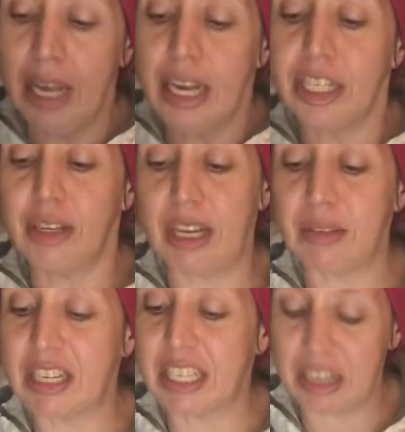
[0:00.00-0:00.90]
Do you guys
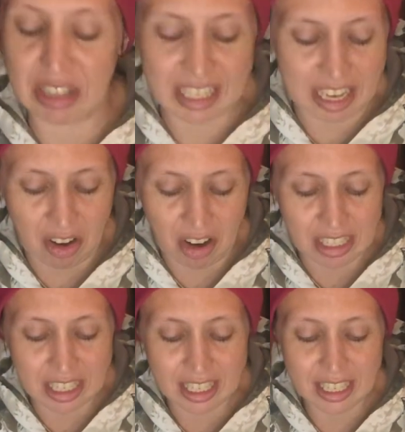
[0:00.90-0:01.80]
want to see who this King of Hearts
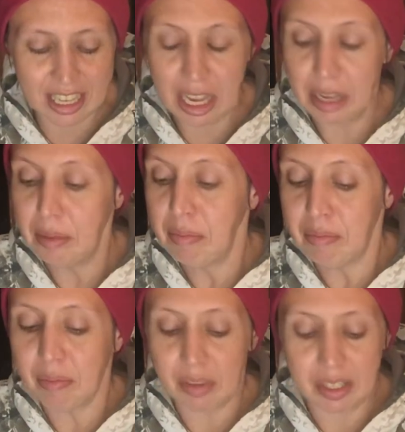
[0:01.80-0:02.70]
is?
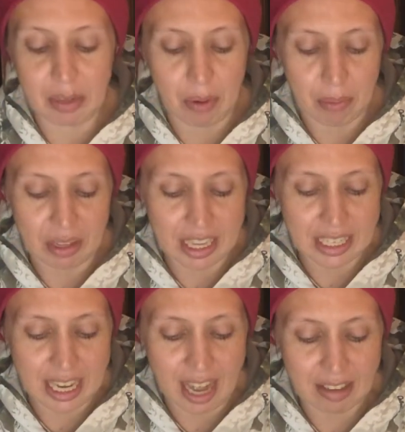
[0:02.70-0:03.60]
Let's see what birthdays
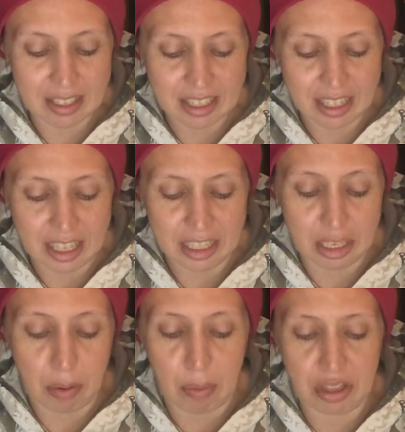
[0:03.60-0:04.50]
he has. Let's see
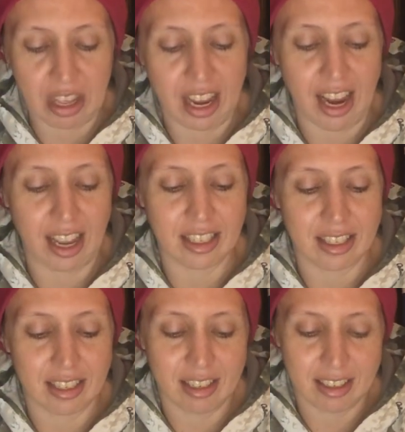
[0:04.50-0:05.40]
what birthday he has.
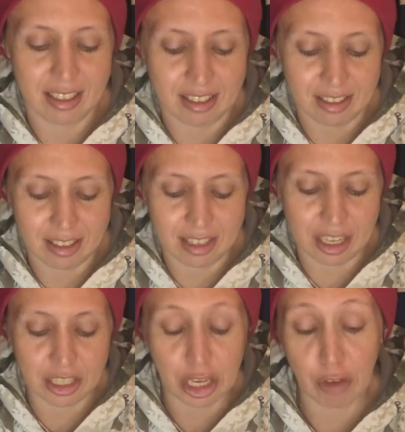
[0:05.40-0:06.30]
I
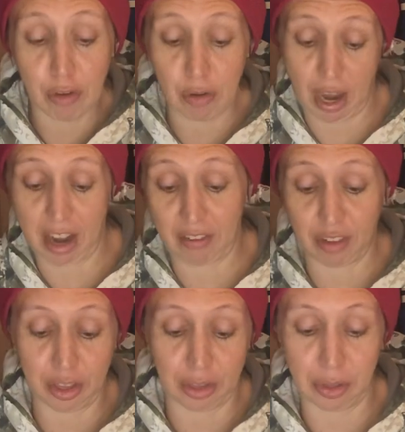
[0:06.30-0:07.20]
could give you kind of a
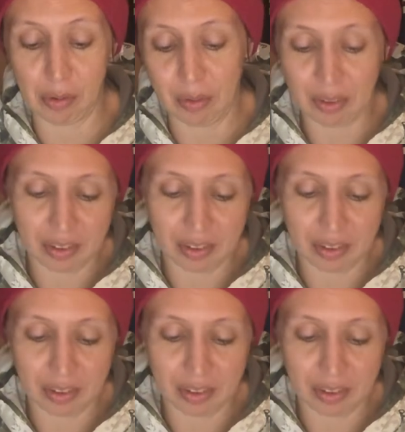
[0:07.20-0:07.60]
clue.